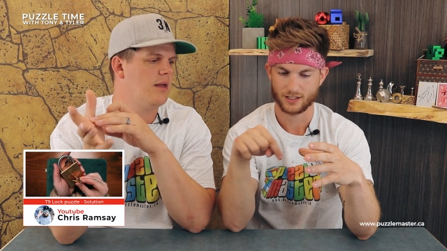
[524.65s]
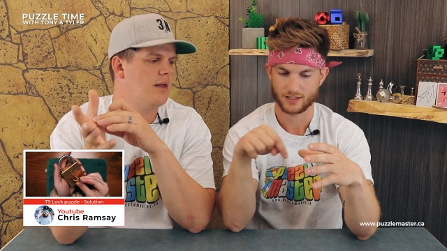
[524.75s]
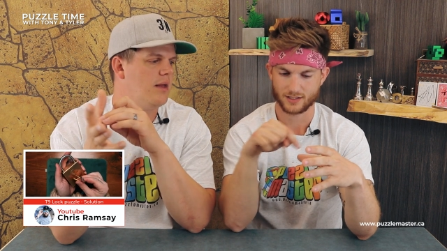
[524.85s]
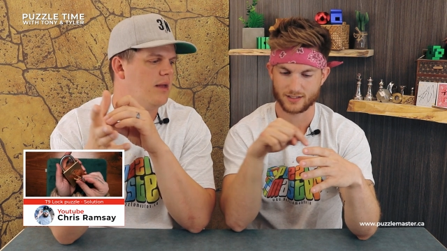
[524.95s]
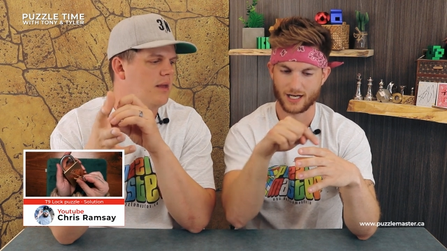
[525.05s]

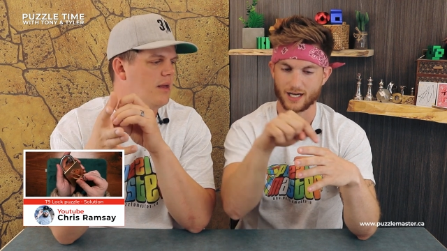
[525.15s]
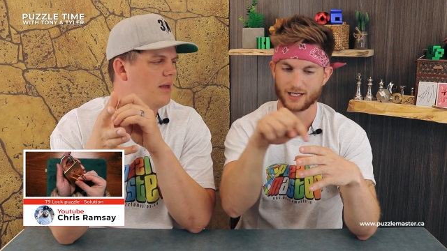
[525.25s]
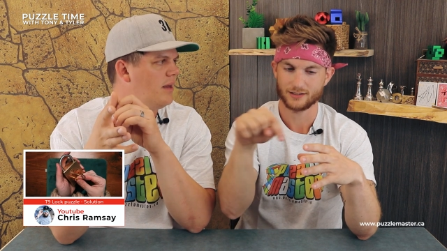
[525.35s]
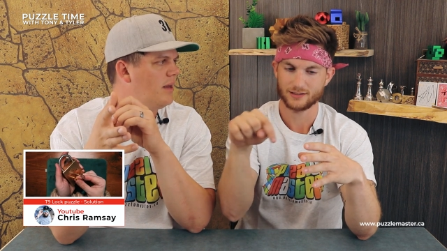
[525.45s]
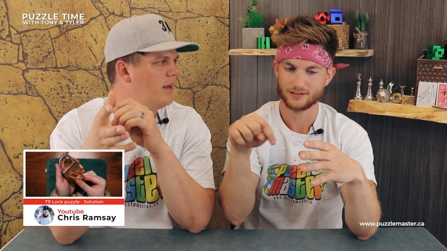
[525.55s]
Speaker 1: it's a
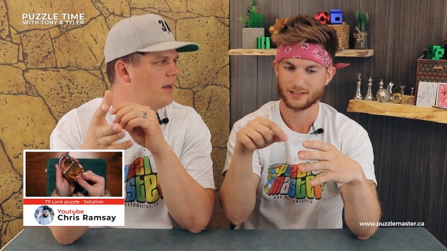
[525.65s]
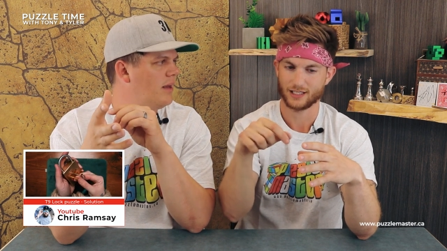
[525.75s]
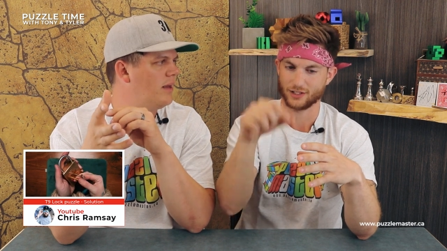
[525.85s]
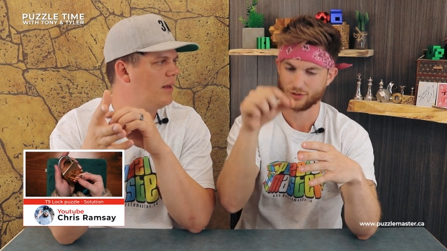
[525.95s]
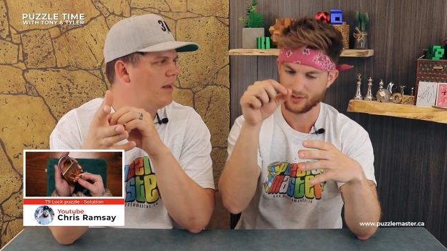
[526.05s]
dial,
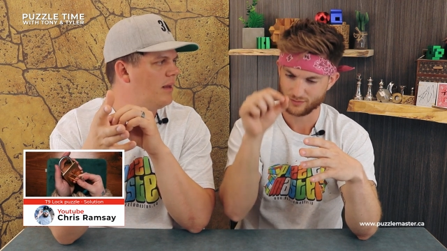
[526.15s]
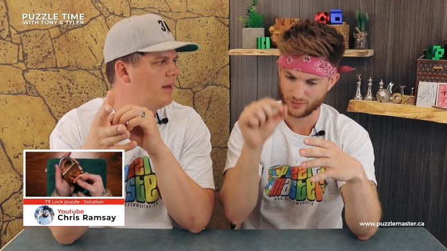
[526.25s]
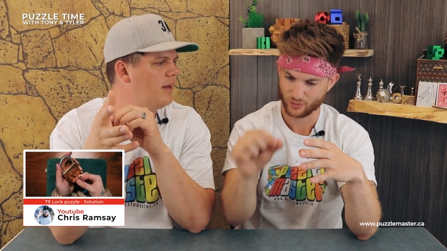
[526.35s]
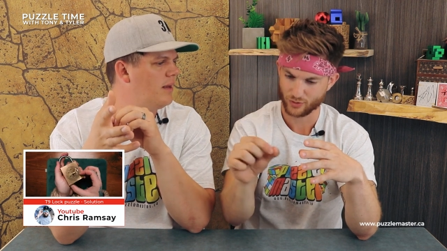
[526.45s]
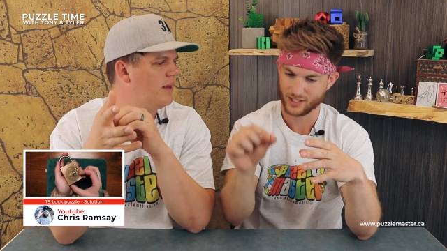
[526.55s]
and you have
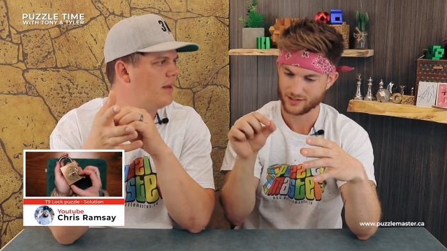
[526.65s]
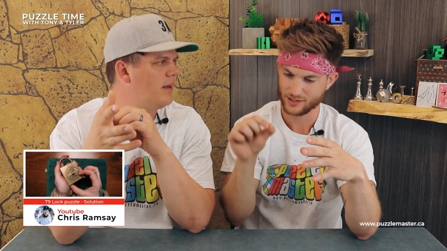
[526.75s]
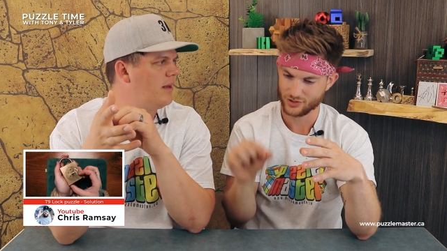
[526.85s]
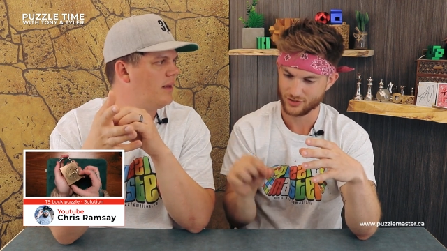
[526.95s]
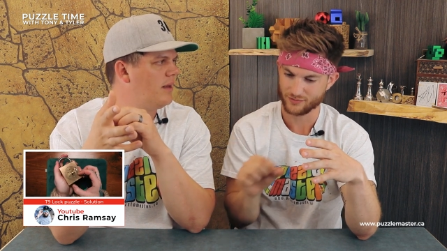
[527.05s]
to press
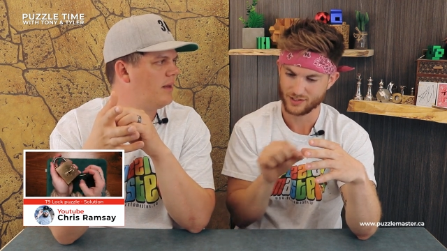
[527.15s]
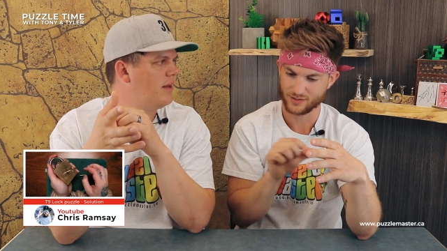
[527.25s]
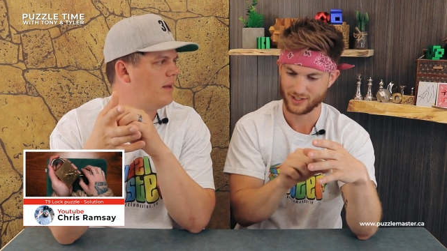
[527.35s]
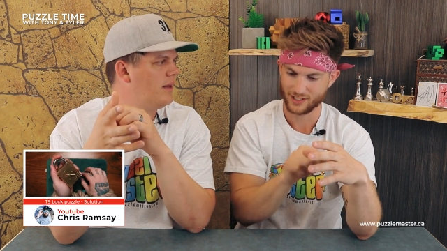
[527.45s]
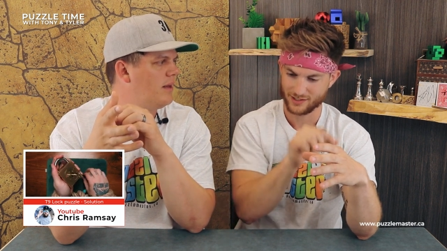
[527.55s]
each of
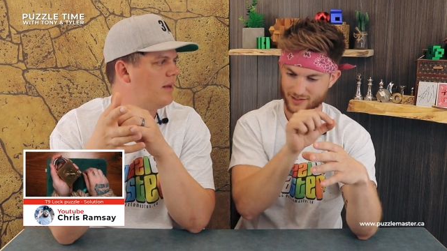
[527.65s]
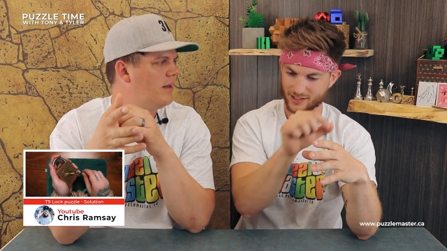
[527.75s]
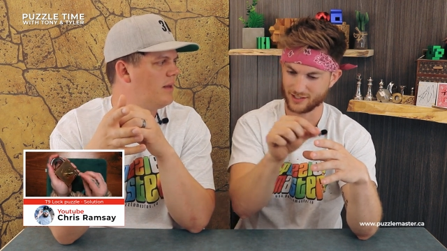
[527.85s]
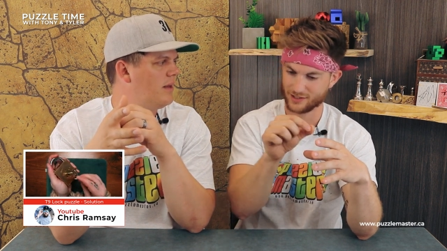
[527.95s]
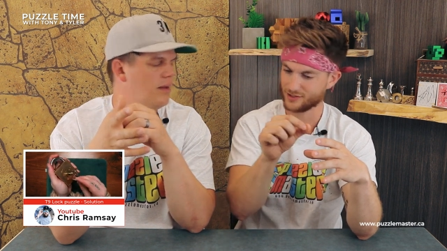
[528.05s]
these pins
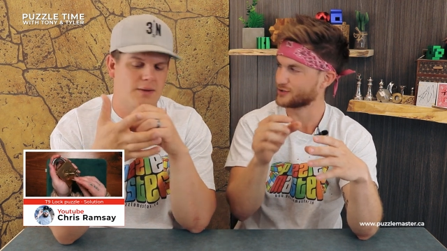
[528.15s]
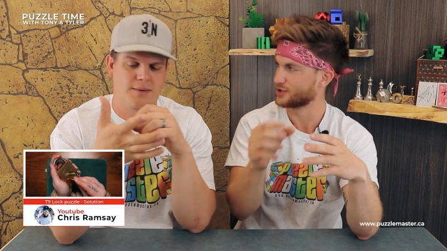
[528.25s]
in.